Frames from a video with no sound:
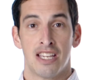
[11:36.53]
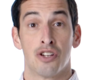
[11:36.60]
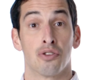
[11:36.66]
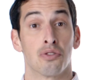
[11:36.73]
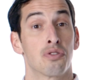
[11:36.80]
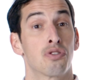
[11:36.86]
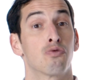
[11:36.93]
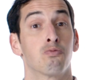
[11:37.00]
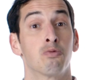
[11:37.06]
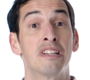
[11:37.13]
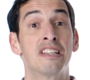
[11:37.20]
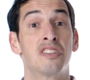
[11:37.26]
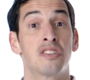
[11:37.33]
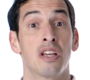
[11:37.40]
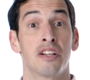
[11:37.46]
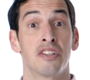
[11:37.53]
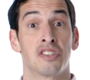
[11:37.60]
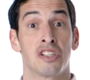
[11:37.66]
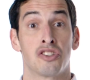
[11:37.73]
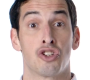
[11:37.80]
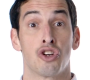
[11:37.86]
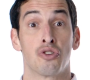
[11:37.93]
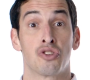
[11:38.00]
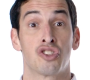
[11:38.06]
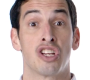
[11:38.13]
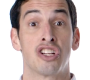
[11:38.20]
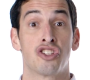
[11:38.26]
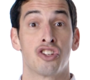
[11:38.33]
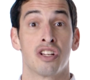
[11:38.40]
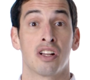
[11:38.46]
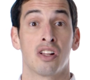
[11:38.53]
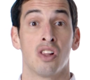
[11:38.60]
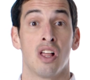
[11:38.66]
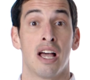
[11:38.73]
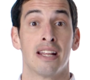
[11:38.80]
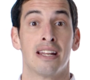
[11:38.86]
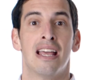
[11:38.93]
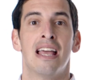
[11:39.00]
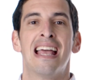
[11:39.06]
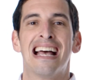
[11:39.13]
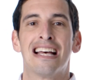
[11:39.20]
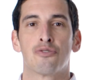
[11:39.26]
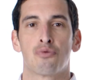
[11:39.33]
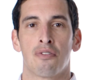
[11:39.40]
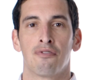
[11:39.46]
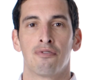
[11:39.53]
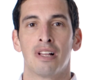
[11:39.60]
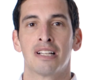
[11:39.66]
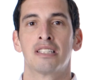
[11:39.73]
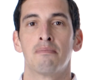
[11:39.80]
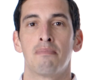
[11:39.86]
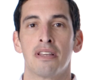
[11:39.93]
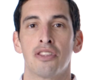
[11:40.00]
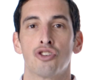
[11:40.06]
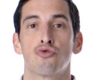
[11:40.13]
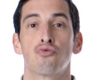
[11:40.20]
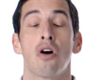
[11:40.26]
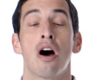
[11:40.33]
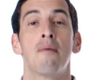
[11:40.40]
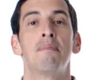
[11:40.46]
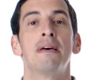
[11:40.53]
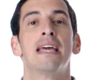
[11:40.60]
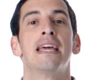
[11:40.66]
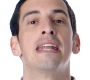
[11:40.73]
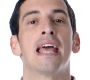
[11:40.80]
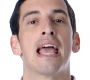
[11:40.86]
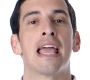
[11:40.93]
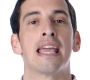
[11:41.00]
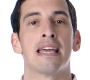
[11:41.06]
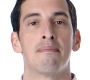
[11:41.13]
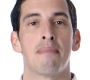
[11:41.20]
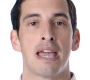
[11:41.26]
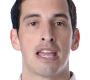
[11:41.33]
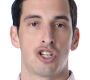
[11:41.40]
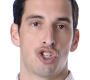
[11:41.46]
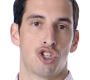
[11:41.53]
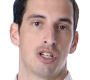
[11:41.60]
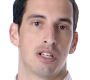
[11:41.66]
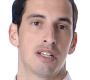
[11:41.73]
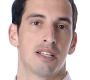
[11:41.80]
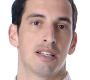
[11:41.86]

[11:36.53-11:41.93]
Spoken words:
Here are 3 studies that show such a decline as reflected by the drop in AMH.